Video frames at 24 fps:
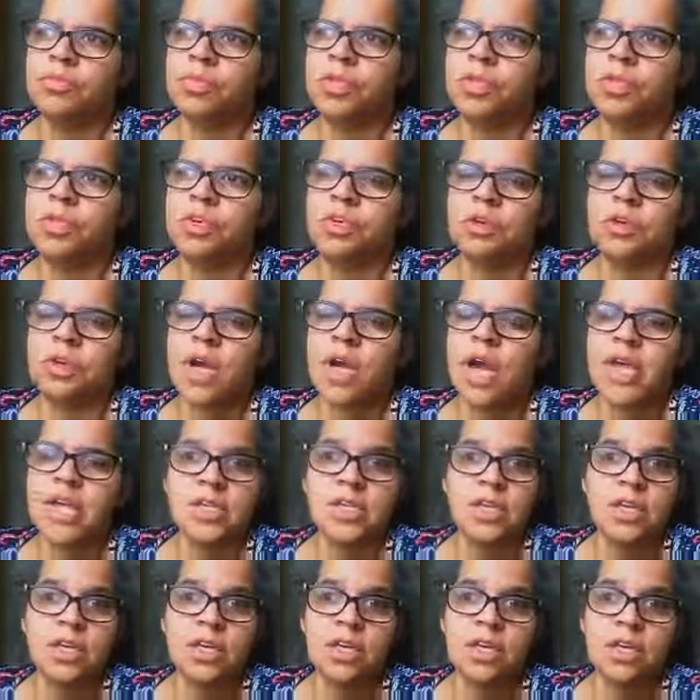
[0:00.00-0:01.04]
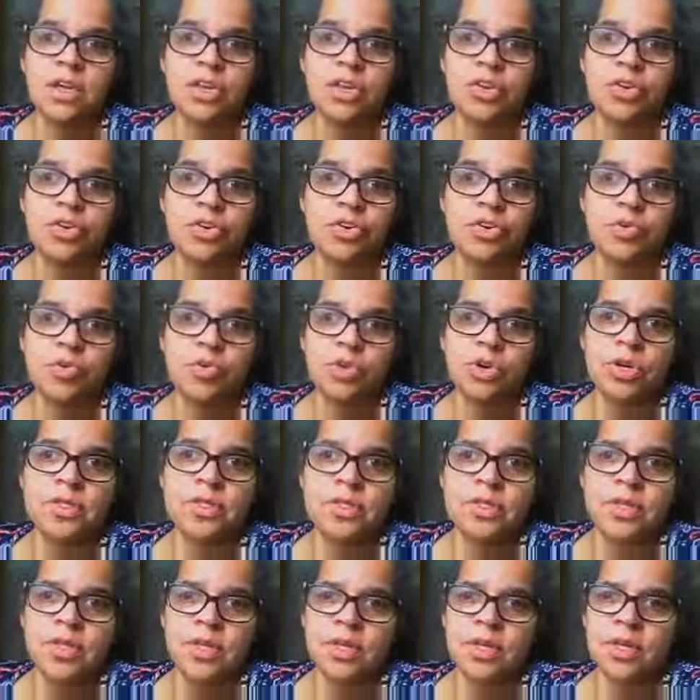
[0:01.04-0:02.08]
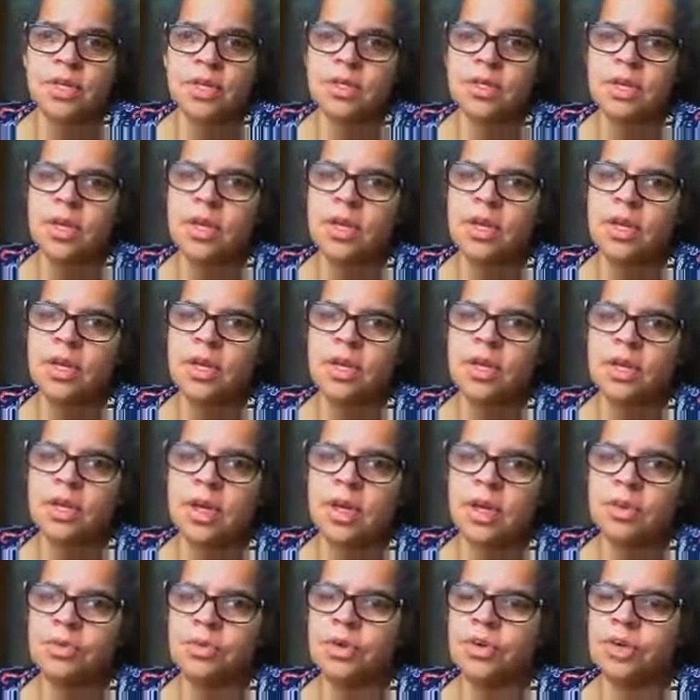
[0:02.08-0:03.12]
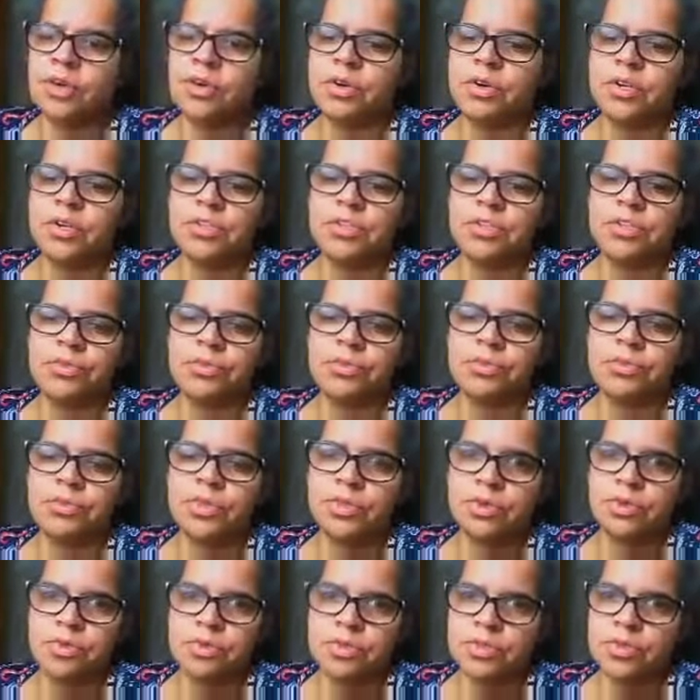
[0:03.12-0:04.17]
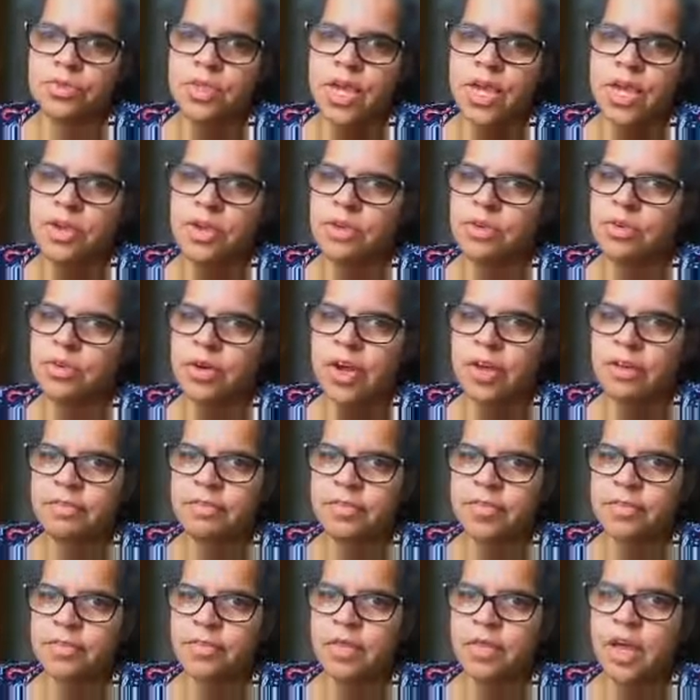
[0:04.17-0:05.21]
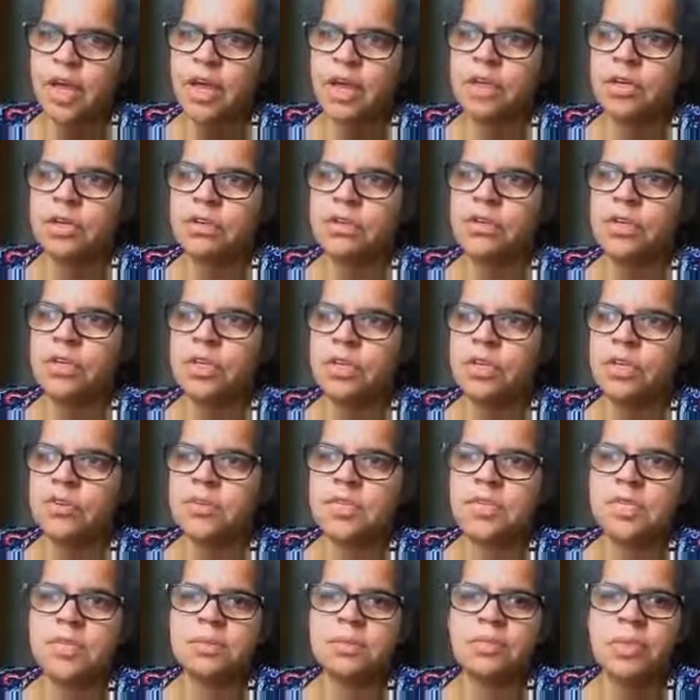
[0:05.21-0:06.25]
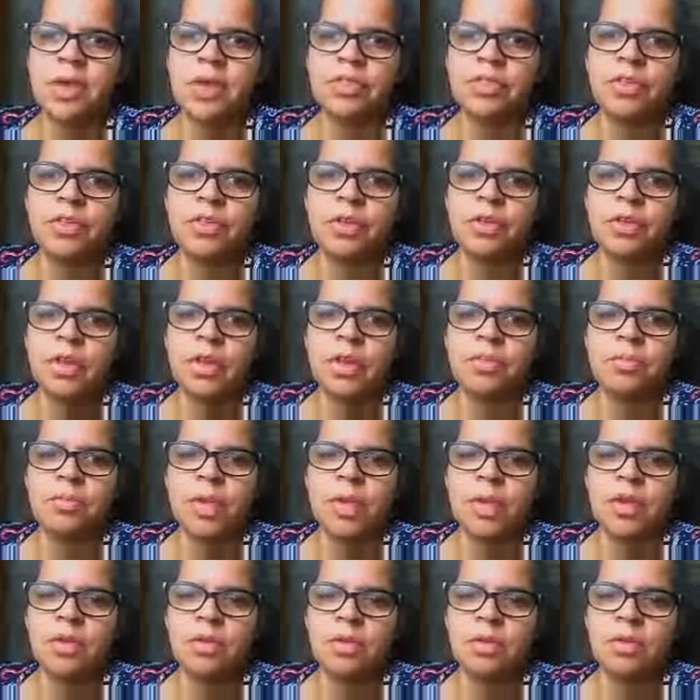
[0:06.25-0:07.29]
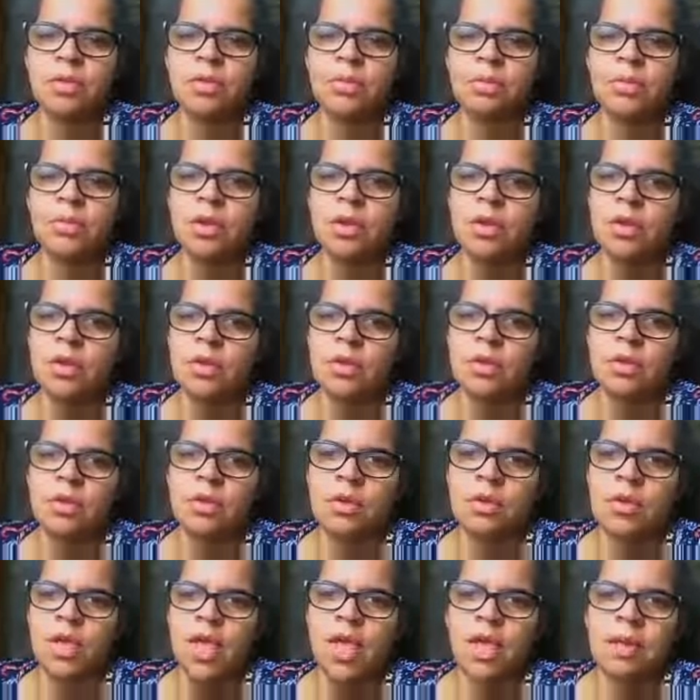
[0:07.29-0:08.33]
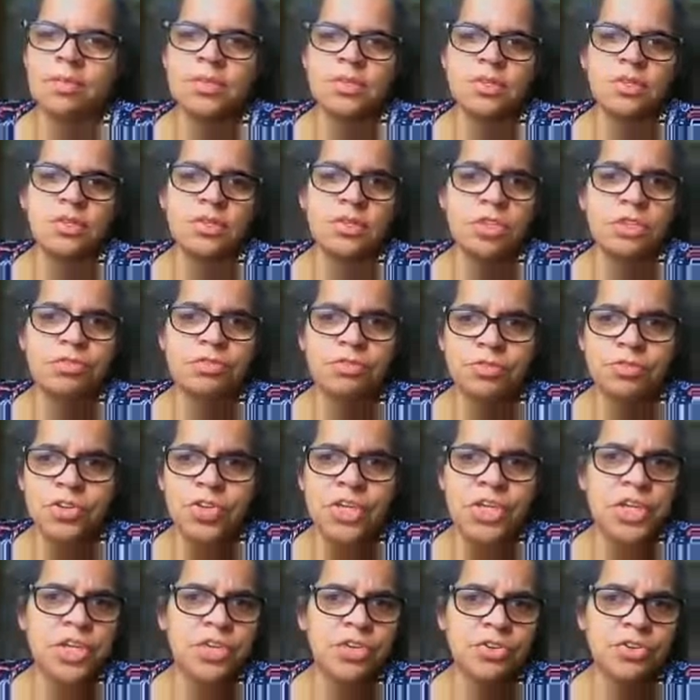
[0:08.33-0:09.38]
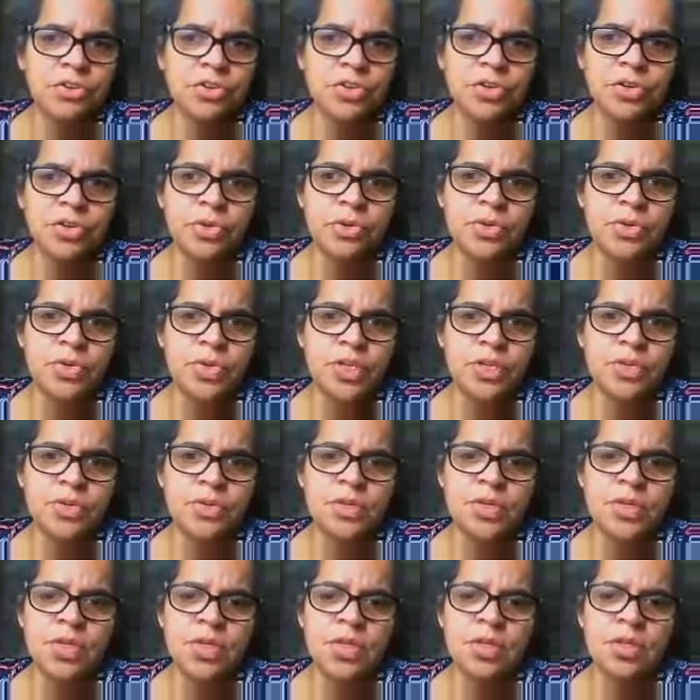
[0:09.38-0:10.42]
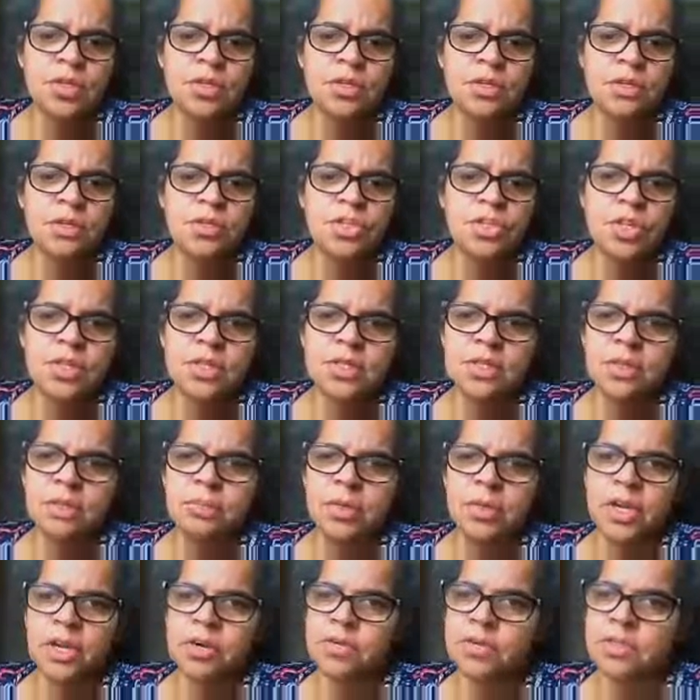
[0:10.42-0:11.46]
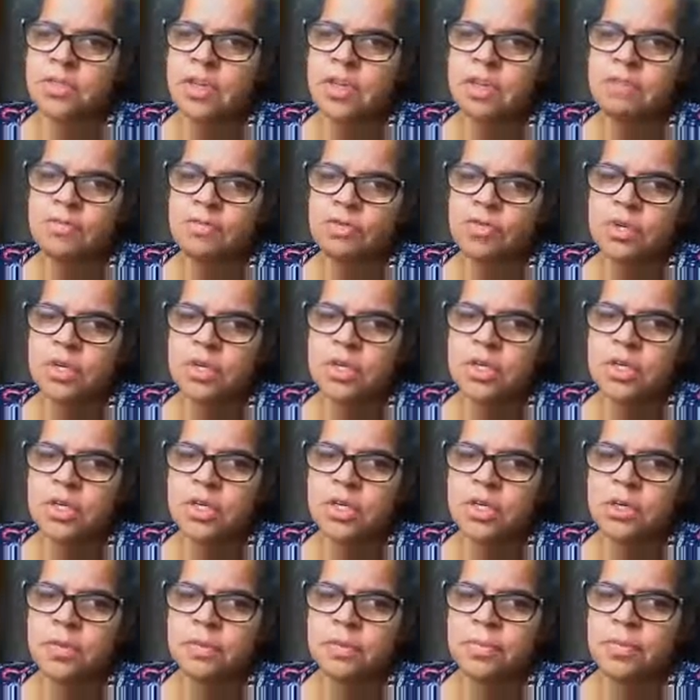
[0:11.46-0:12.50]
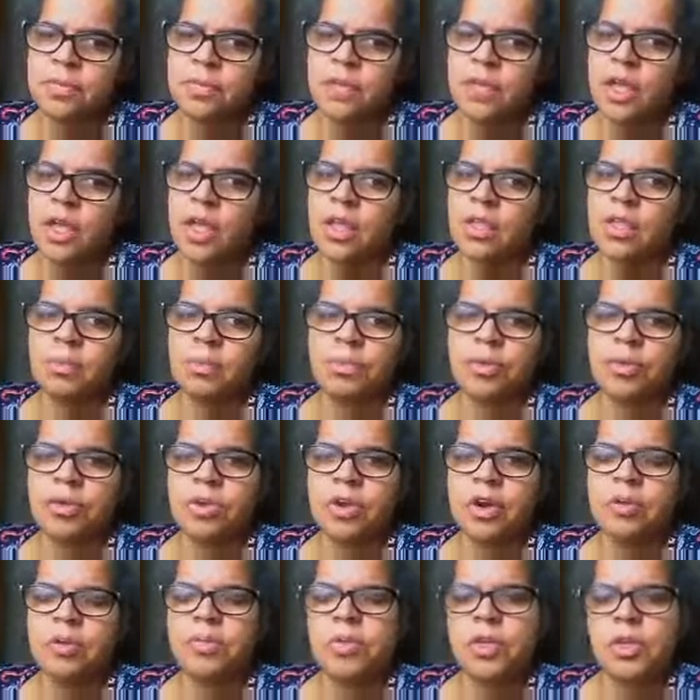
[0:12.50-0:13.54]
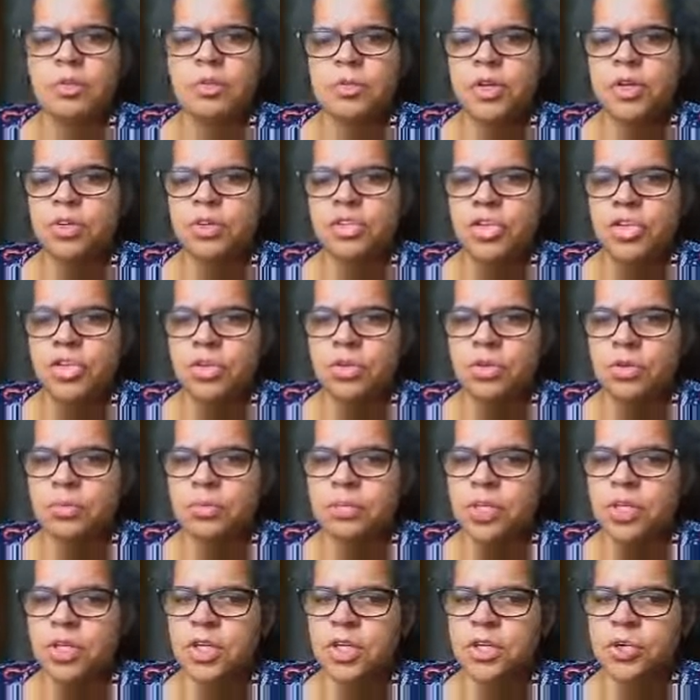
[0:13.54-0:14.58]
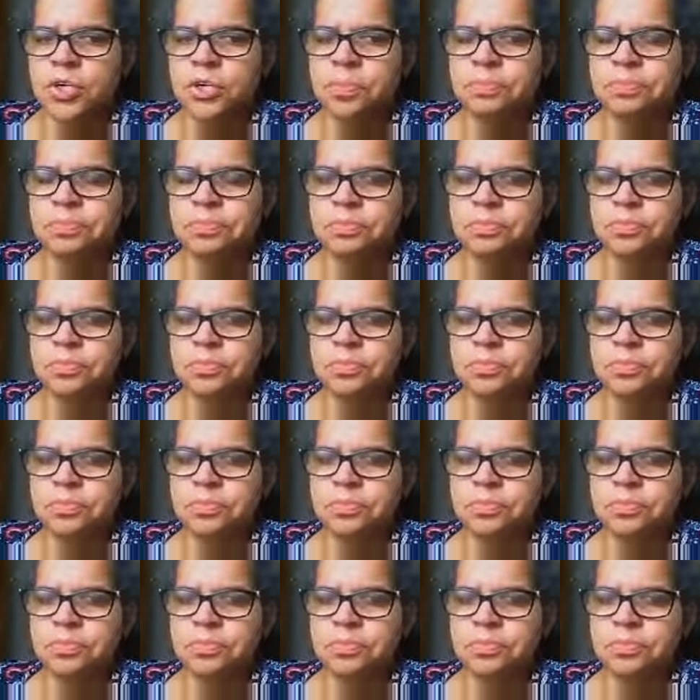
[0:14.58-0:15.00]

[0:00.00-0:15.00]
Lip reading: with your idea in it or your words in it, and I would encourage you, don't do that. You don't have to do that. You can use this method and make them absolutely free on your own using just Microsoft Word and the program that I'm going to show you below.